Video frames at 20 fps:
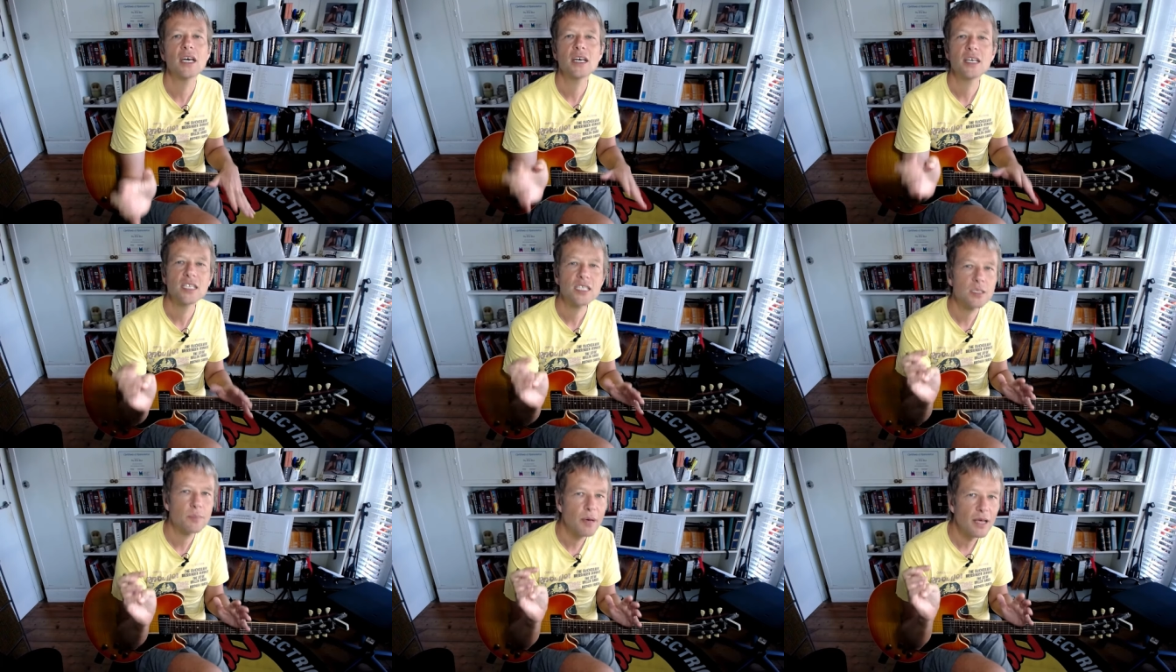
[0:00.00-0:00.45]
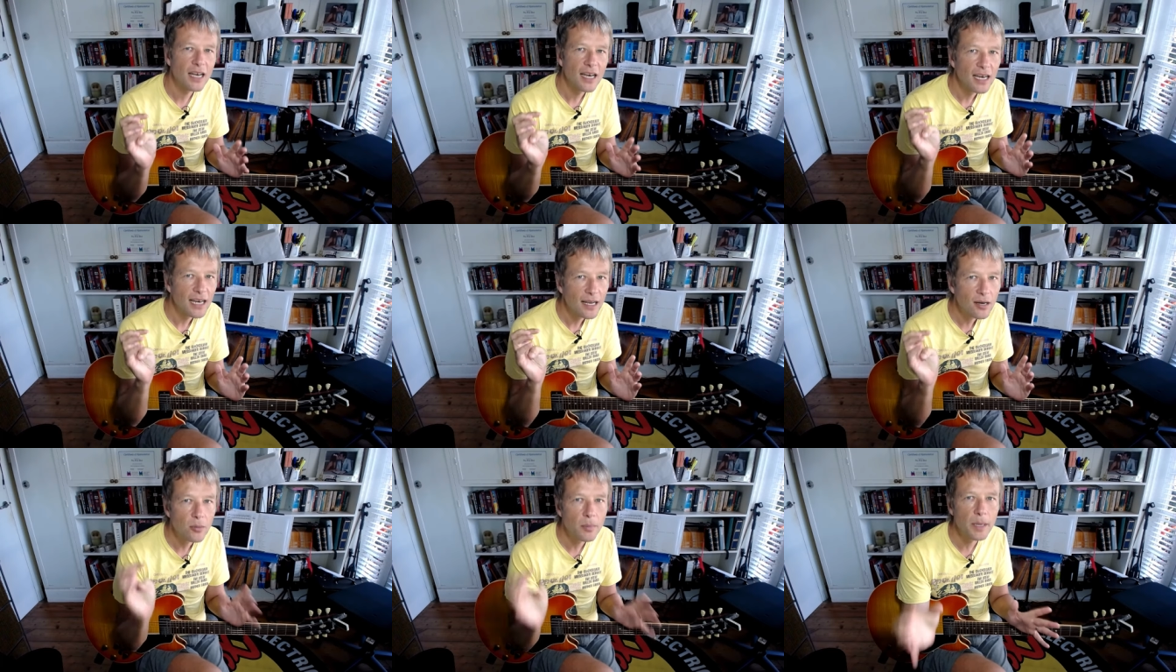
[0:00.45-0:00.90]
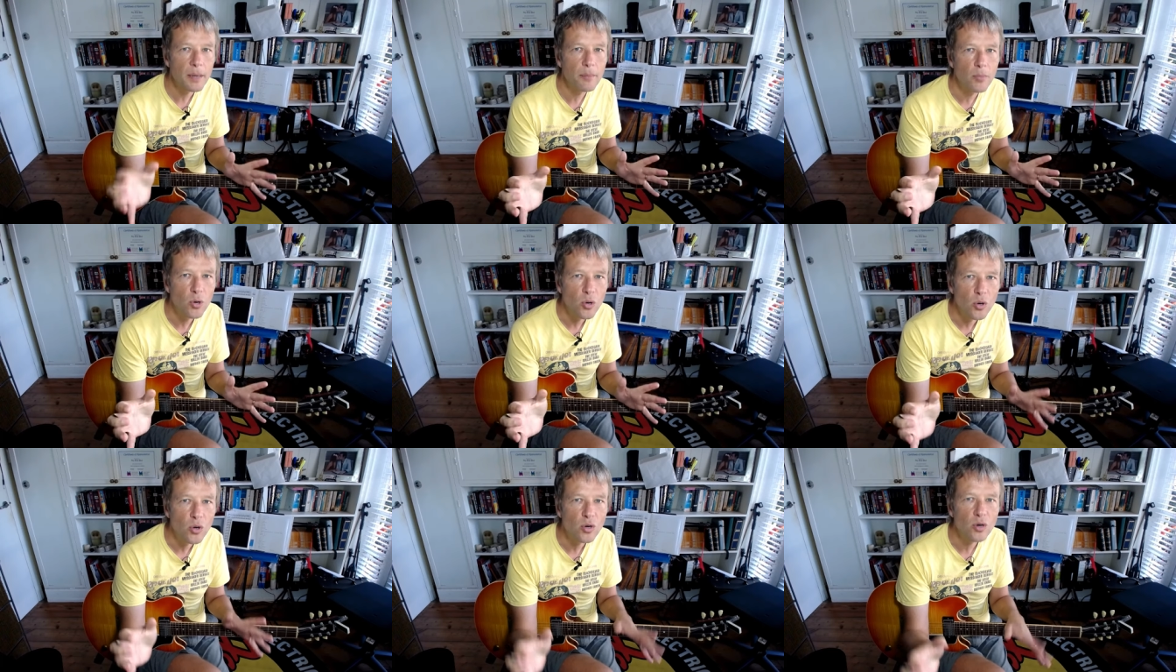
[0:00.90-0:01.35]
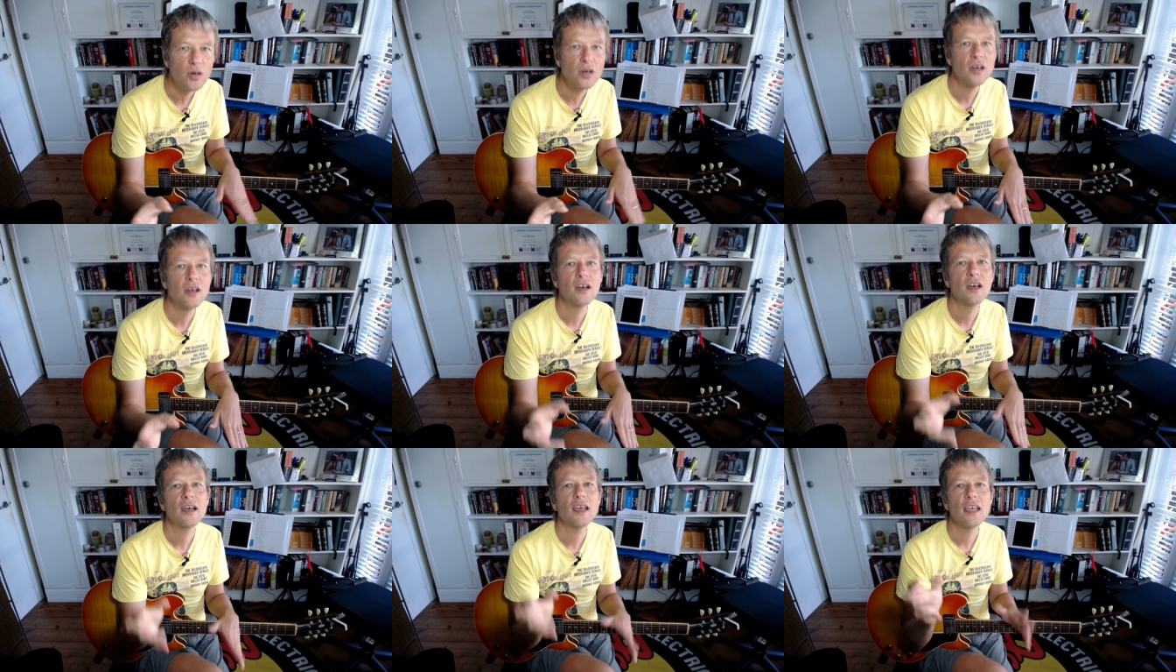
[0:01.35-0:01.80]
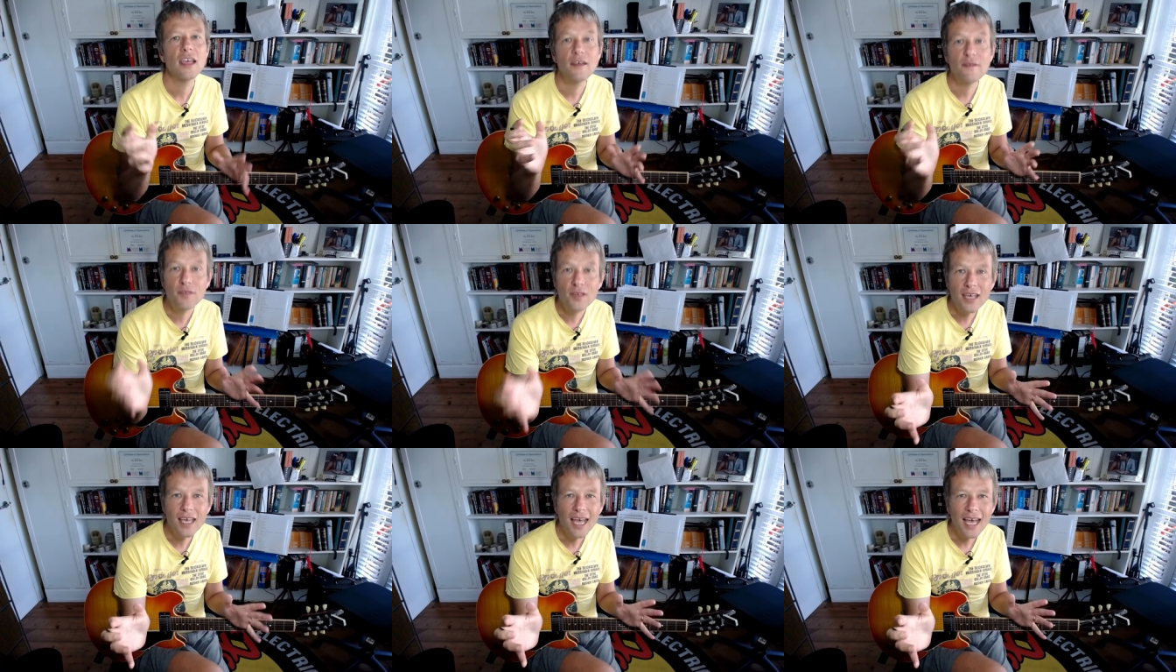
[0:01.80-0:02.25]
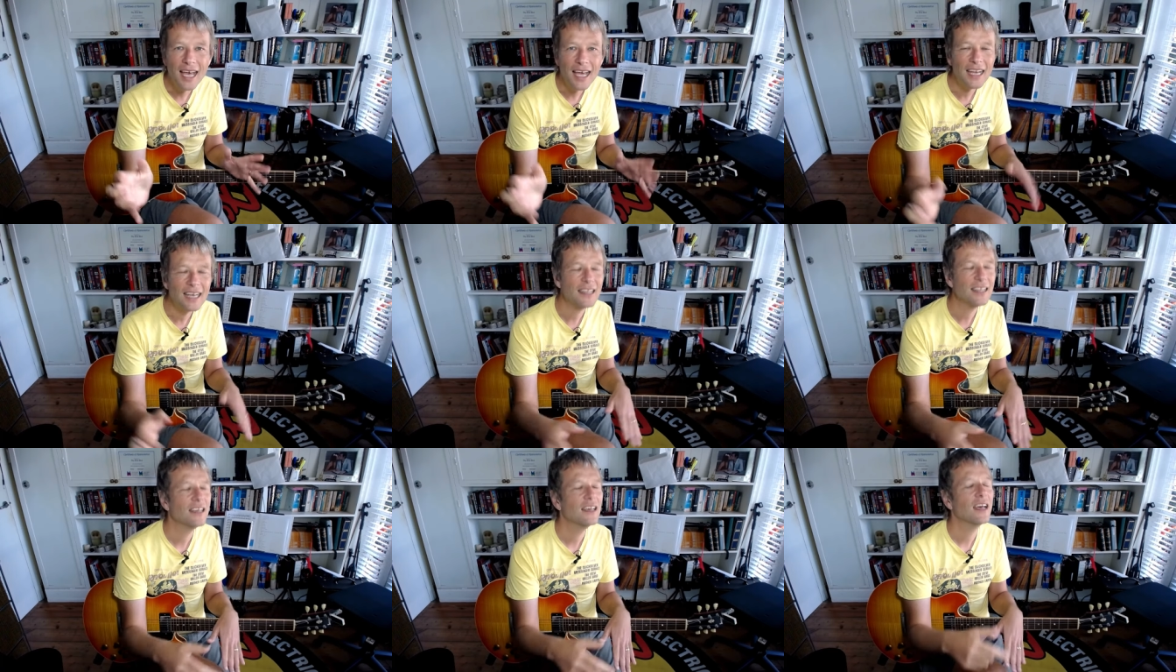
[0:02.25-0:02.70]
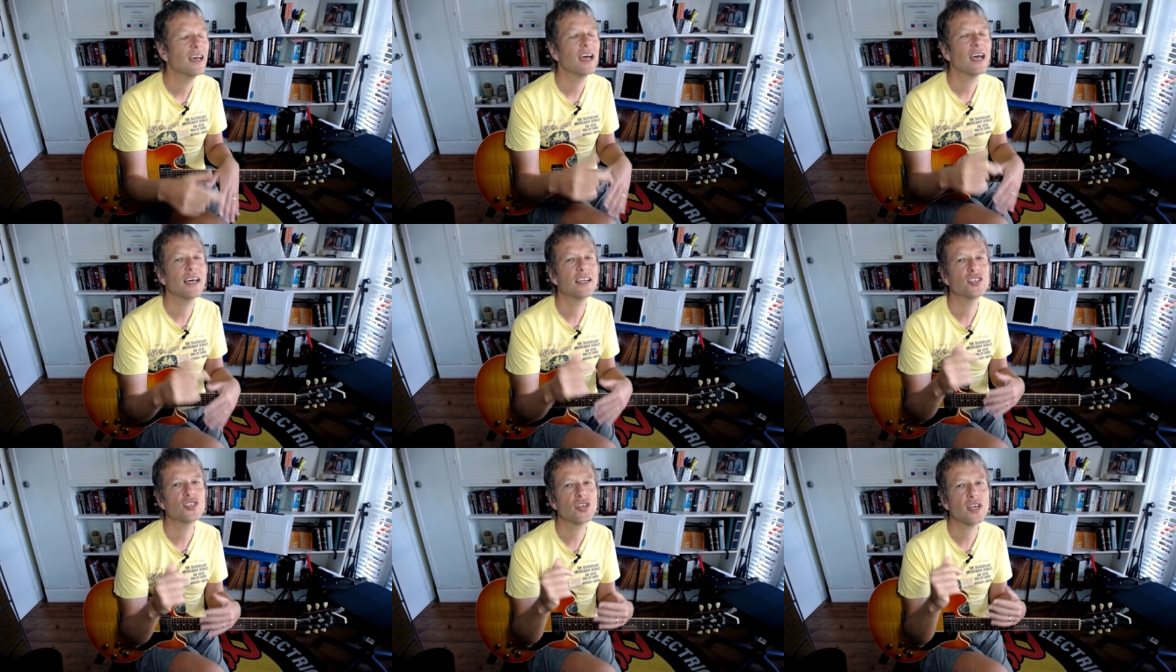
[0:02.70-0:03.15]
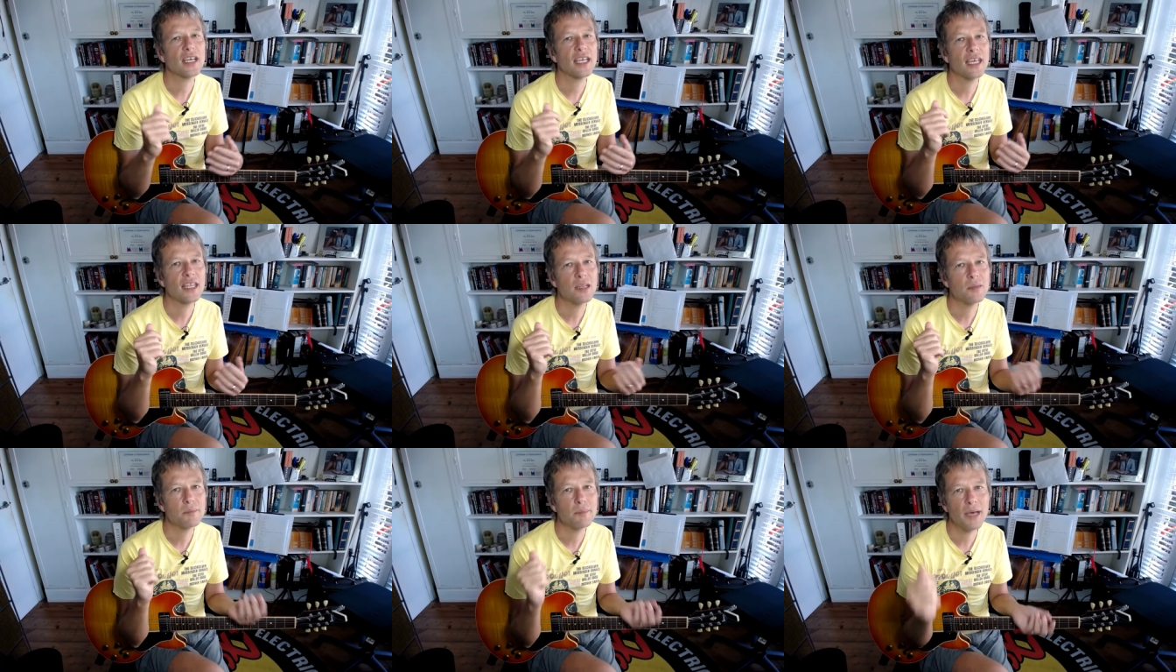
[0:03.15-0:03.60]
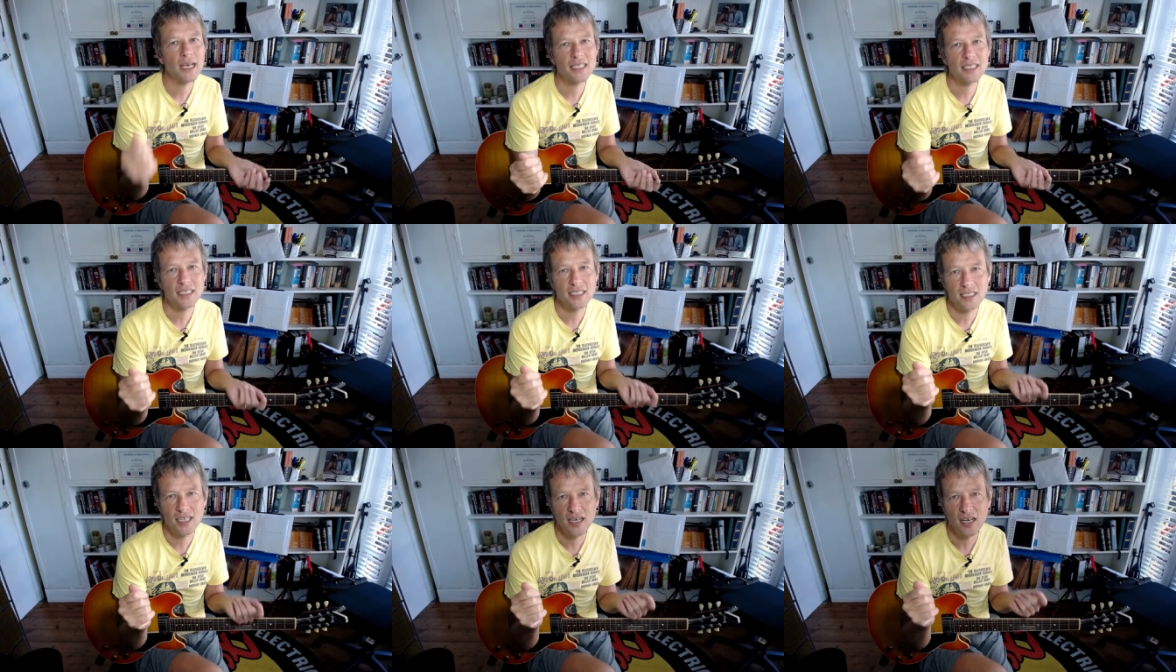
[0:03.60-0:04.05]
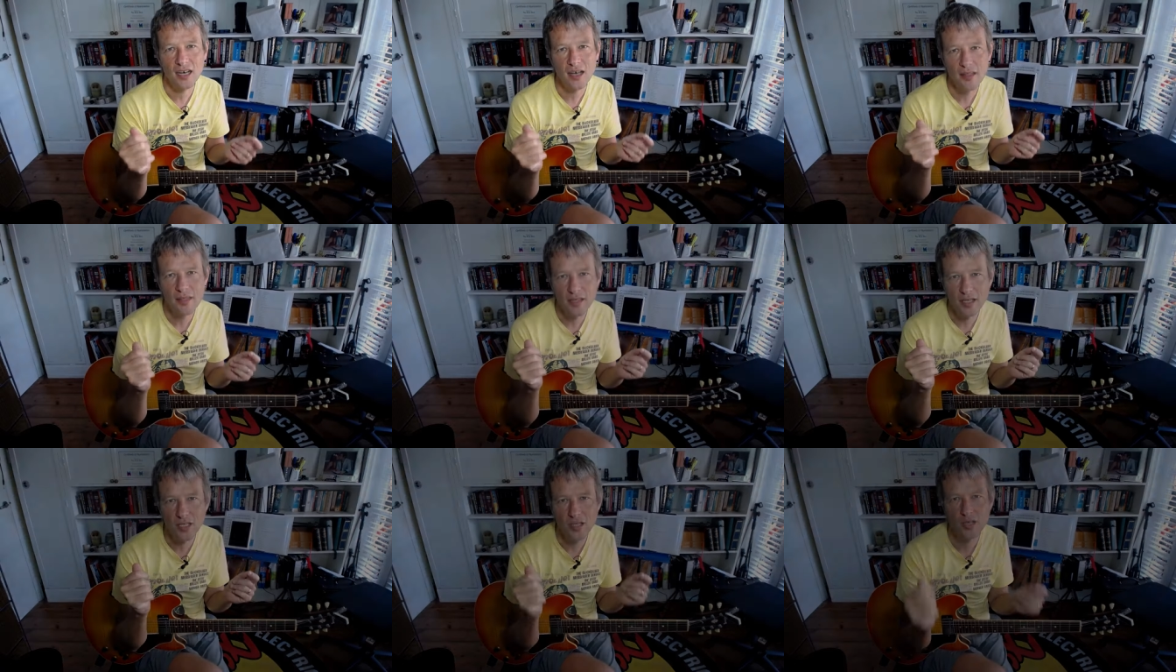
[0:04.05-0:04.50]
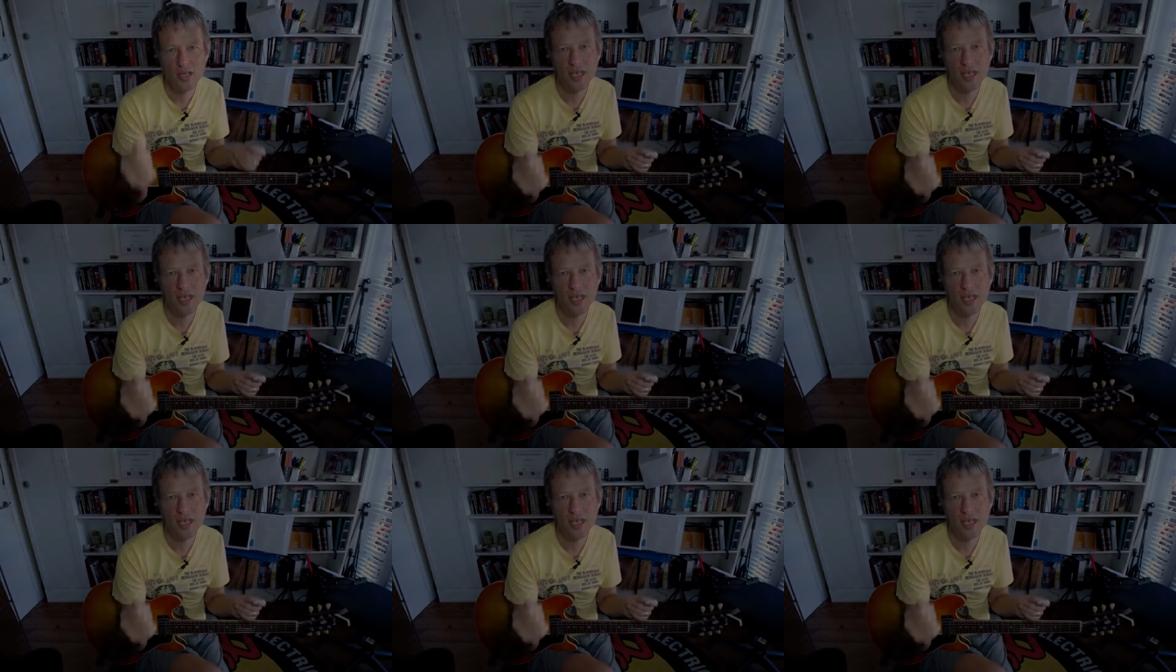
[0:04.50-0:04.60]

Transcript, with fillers: Spend a little bit more if you can and try and get the best guitar that you